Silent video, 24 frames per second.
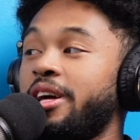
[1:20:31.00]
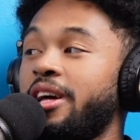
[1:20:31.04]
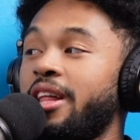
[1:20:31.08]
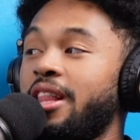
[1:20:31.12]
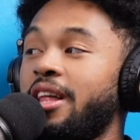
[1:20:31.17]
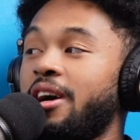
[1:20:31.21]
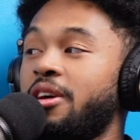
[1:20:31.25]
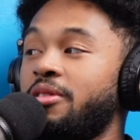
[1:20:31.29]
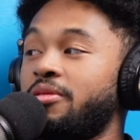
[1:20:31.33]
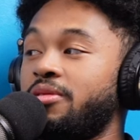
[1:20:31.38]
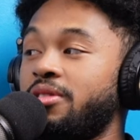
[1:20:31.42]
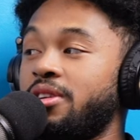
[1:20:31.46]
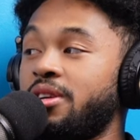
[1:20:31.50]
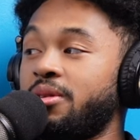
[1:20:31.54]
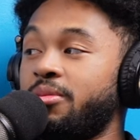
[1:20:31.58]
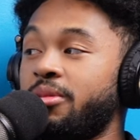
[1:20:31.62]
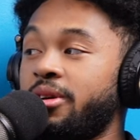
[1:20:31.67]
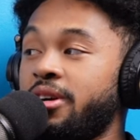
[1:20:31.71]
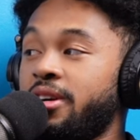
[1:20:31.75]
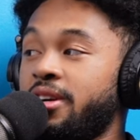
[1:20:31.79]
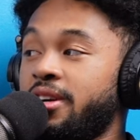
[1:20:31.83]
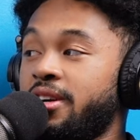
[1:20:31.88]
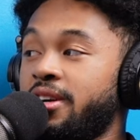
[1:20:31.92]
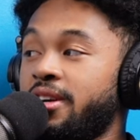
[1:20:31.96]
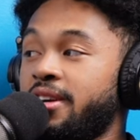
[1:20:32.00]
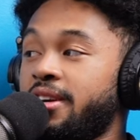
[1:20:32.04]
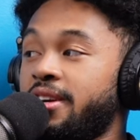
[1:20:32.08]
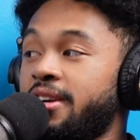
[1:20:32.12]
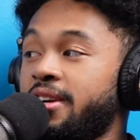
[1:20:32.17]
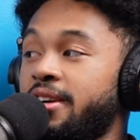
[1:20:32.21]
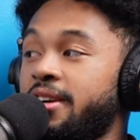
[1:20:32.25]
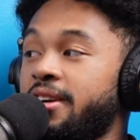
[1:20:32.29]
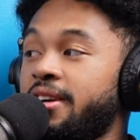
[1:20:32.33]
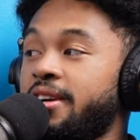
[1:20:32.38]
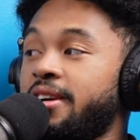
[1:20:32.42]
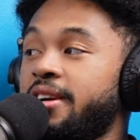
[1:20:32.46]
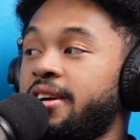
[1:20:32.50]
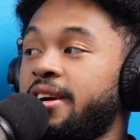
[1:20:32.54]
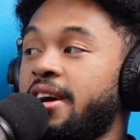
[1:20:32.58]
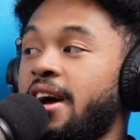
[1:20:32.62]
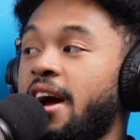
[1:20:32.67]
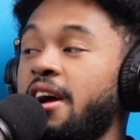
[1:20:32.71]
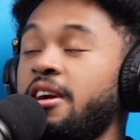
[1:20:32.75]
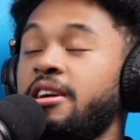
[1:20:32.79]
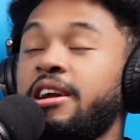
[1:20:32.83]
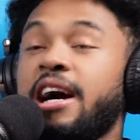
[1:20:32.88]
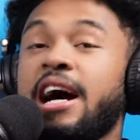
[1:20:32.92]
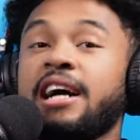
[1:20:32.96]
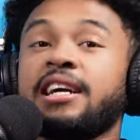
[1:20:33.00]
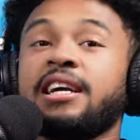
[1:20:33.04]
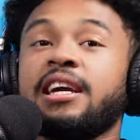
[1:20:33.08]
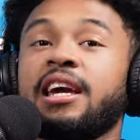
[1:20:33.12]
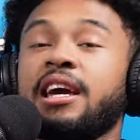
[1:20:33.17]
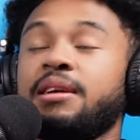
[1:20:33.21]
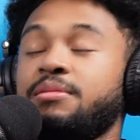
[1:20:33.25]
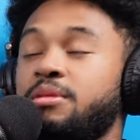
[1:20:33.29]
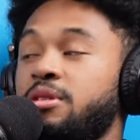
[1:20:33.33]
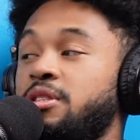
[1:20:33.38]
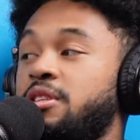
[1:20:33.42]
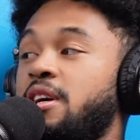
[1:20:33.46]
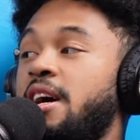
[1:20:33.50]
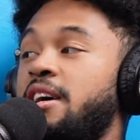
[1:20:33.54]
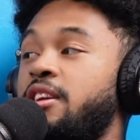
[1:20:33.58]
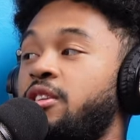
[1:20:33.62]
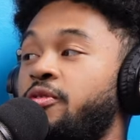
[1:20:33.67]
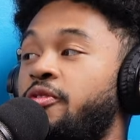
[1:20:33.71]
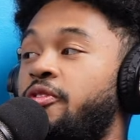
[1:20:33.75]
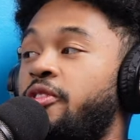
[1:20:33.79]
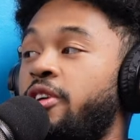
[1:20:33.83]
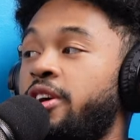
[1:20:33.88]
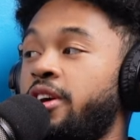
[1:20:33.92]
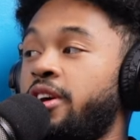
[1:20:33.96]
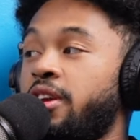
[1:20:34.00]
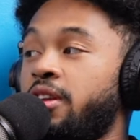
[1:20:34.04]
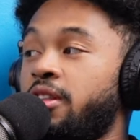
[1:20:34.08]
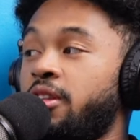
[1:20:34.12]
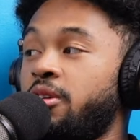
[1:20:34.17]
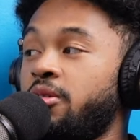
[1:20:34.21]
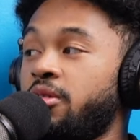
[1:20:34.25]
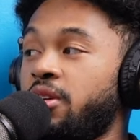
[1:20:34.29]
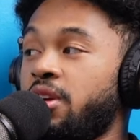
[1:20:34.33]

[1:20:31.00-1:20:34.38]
that a lot over there, bro. Yeah, I'm about to tweak. I heard hockey games is kind of fun, low